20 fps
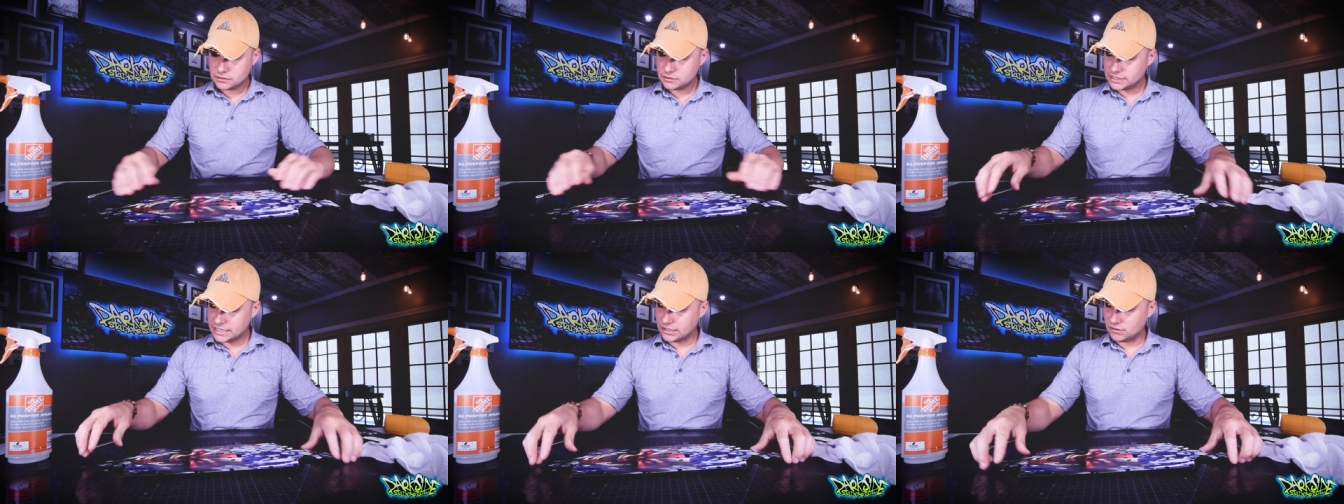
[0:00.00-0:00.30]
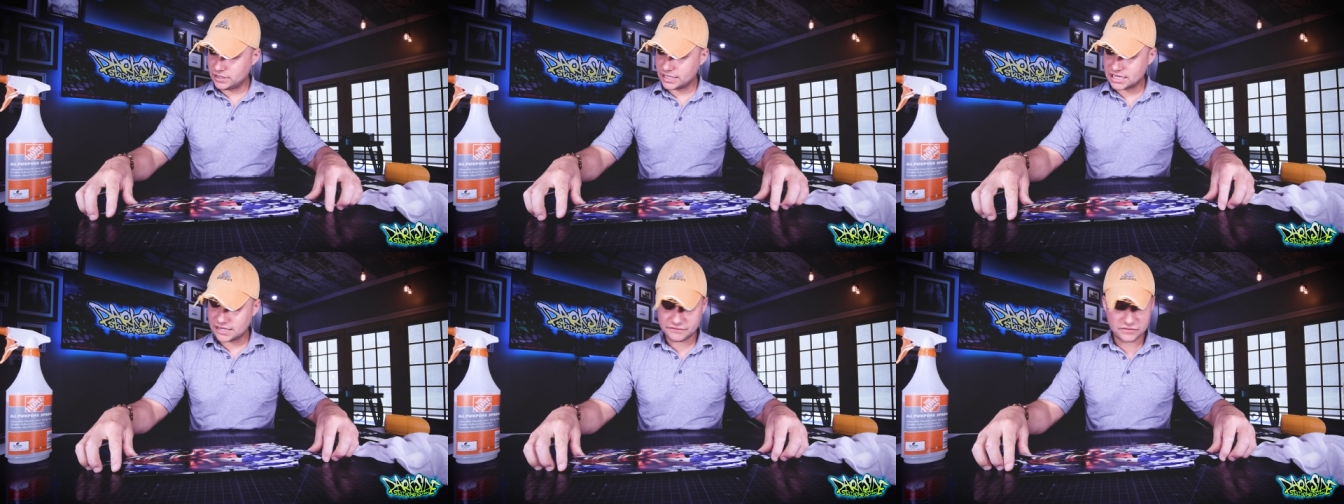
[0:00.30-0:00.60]
Now,
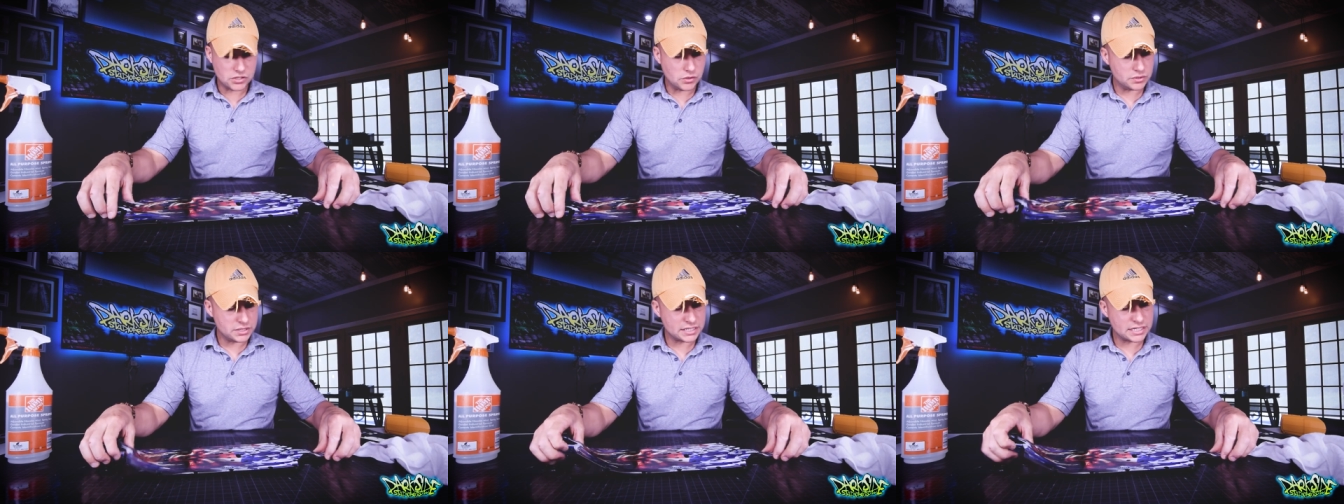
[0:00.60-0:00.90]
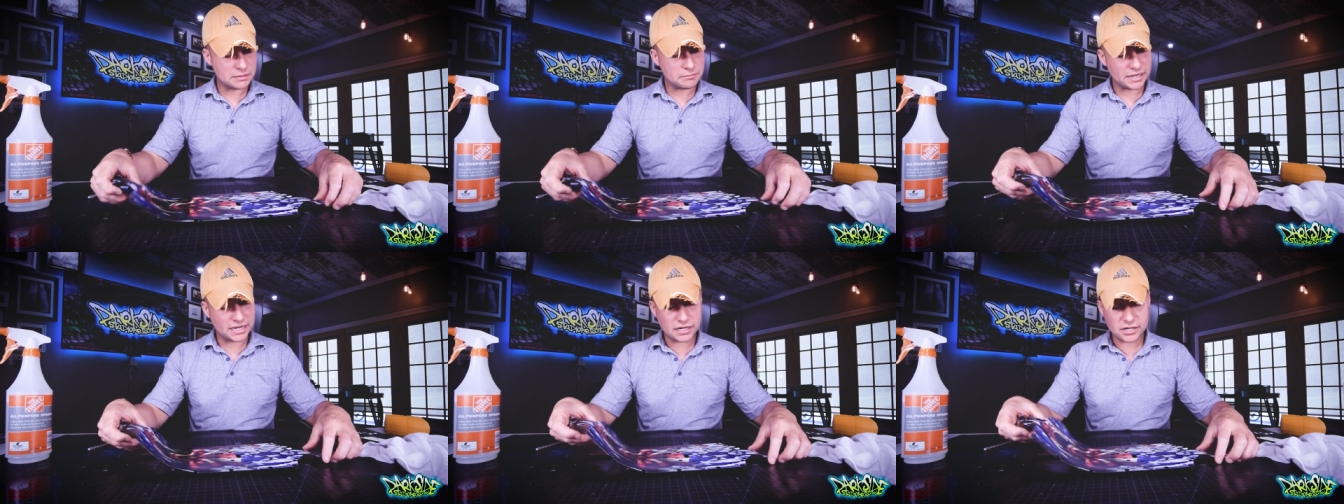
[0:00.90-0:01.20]
like I've noted
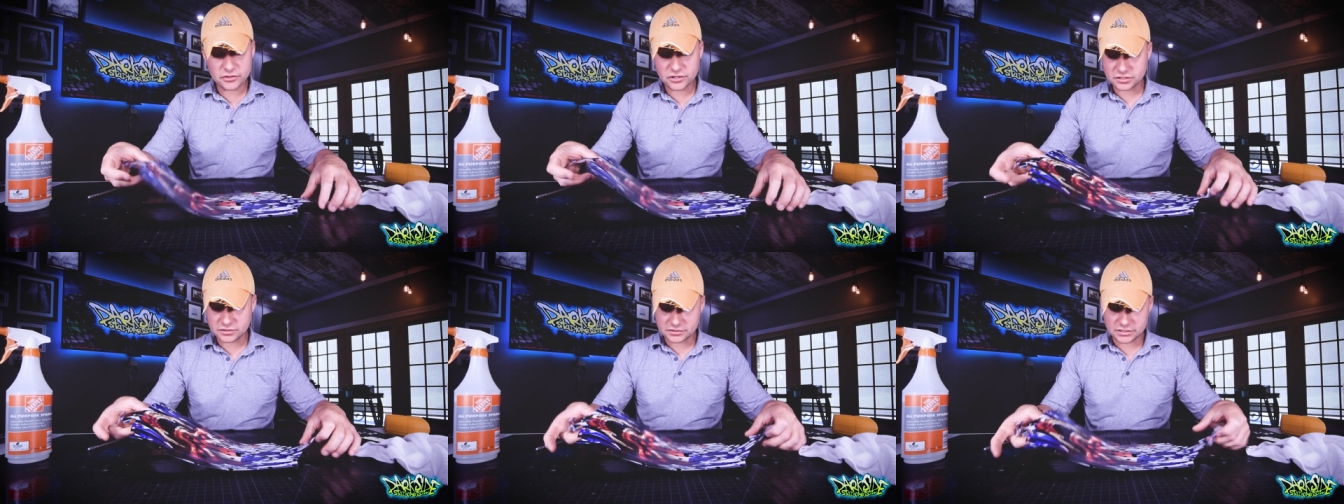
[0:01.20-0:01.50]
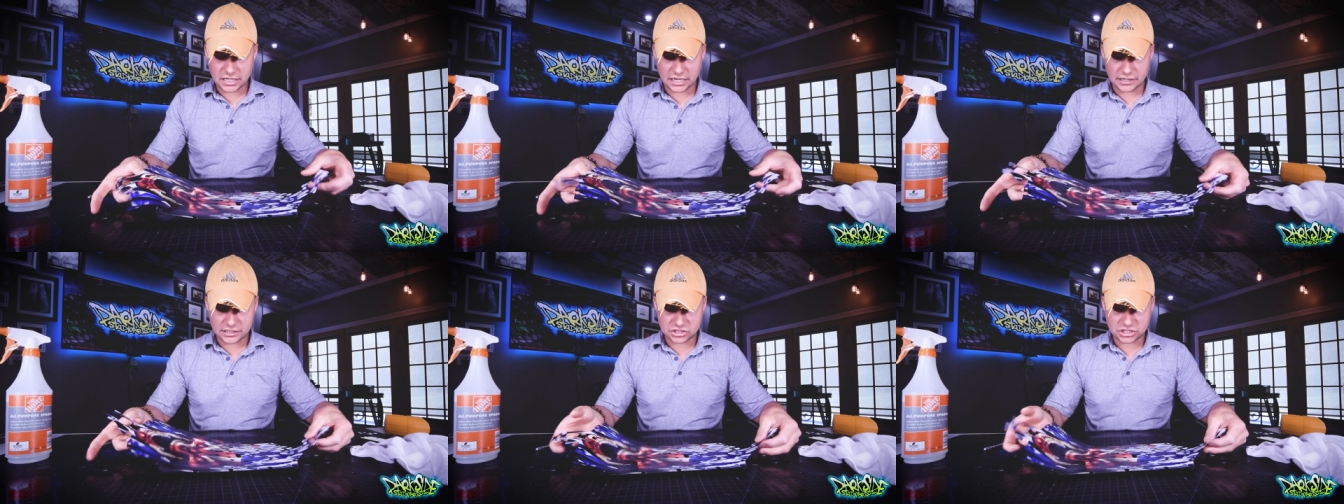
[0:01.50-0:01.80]
in my other
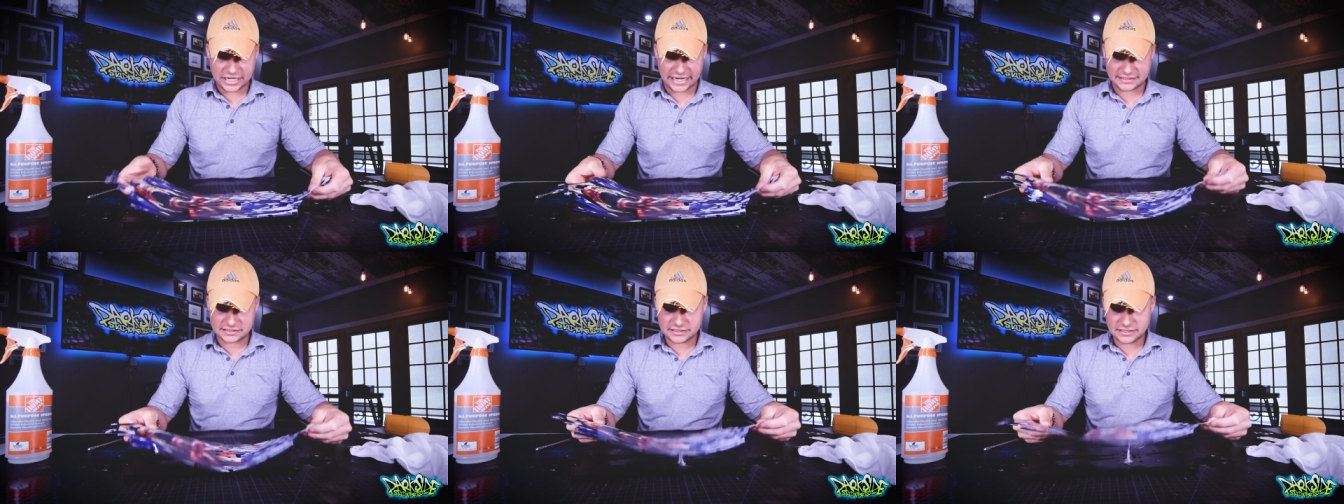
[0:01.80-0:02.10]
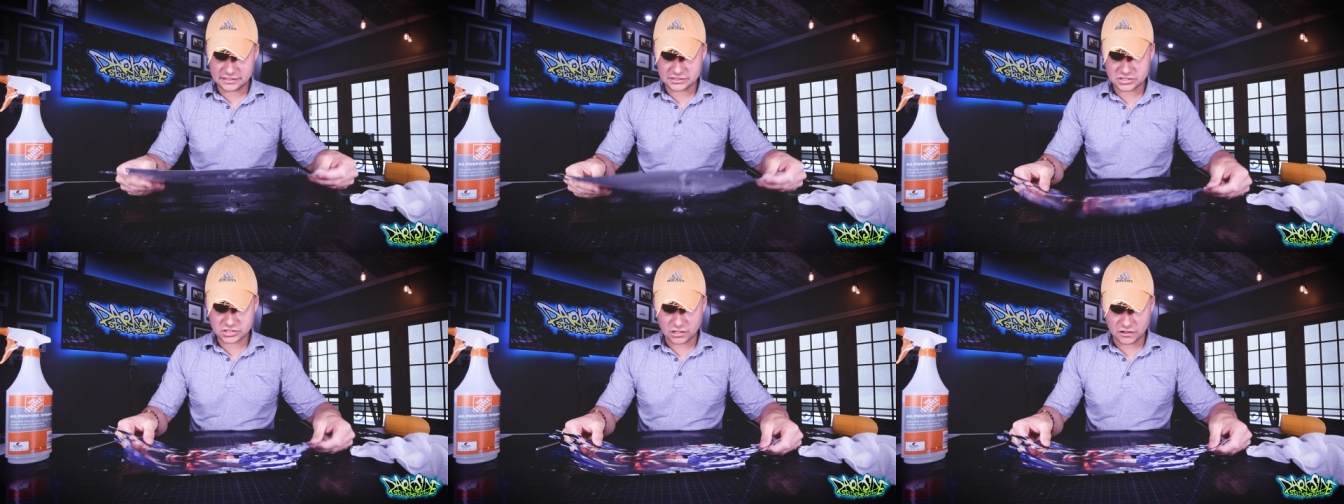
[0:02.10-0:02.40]
uh,
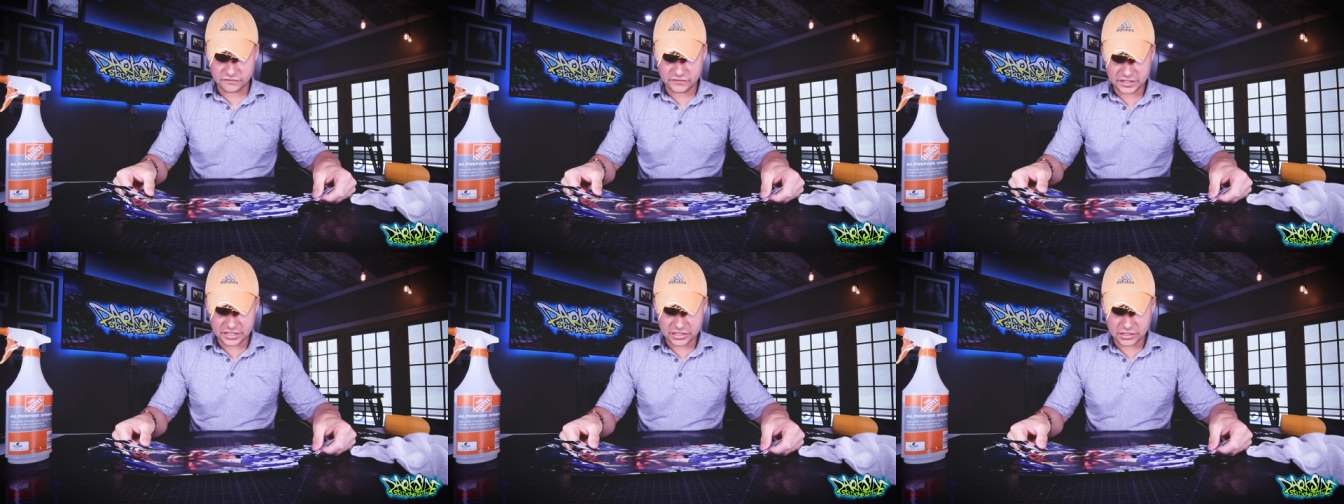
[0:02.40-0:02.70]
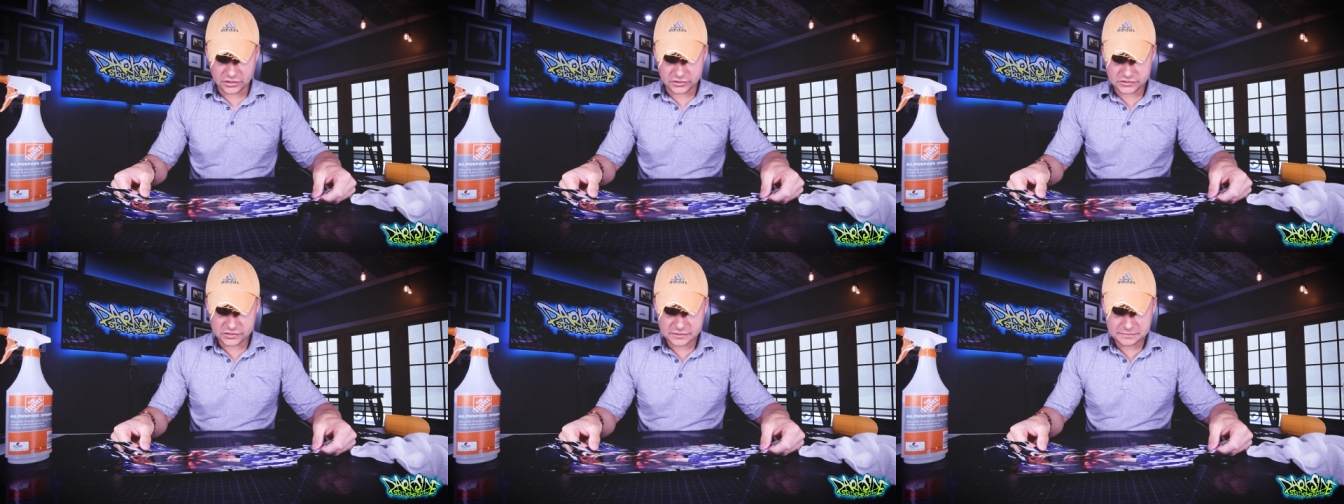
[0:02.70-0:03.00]
chassis install
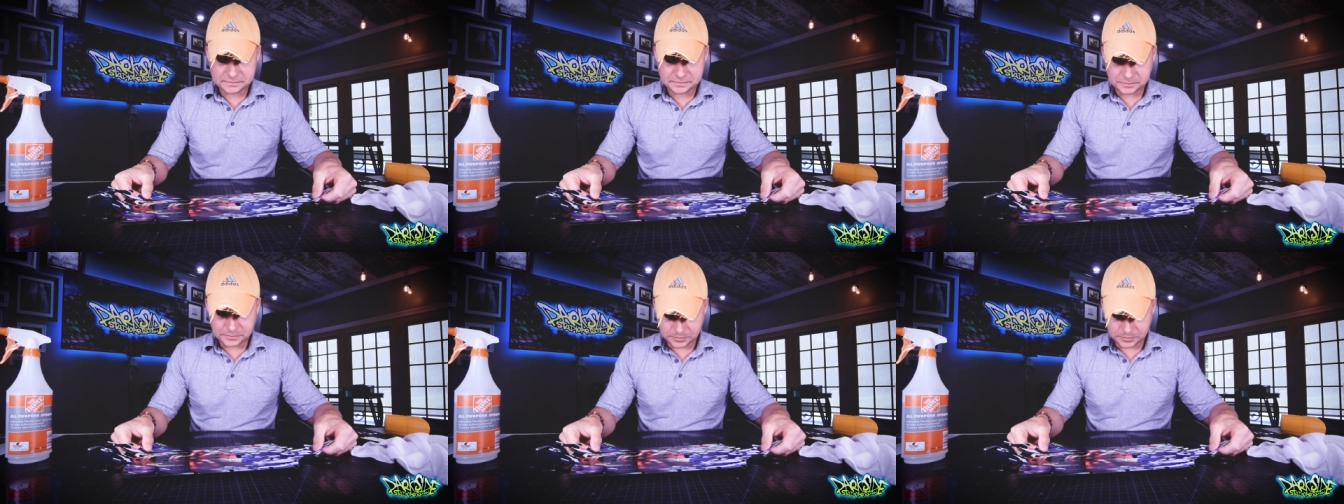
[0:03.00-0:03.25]
videos,